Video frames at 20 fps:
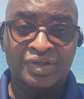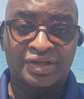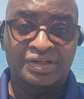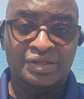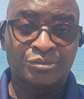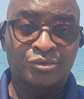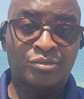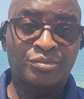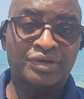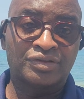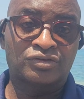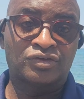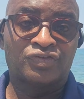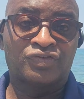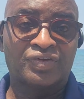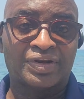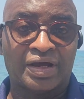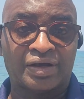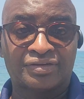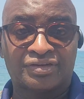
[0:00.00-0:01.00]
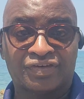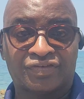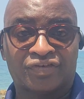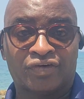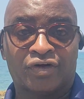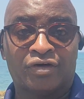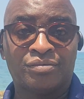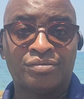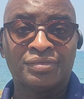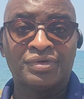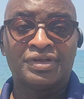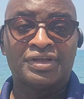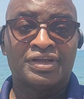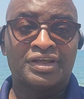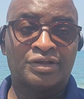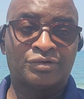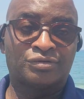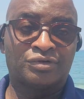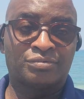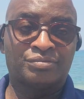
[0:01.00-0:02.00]
The moment you fill out the form,
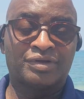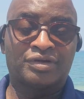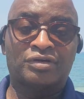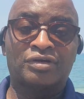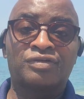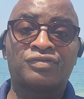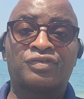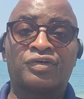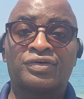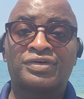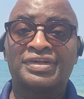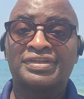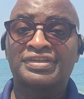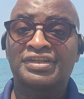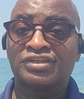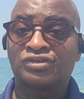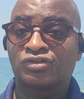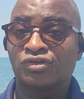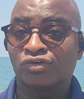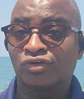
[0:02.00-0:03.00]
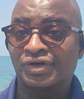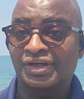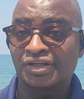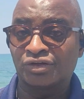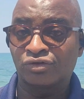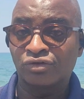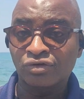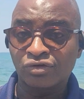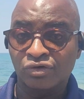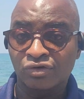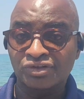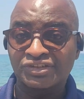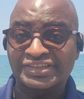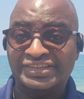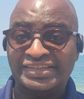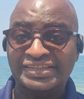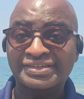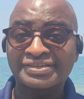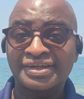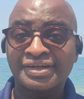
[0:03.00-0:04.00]
it will be converted into a Google
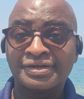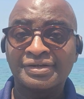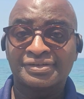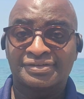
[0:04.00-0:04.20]
Sheet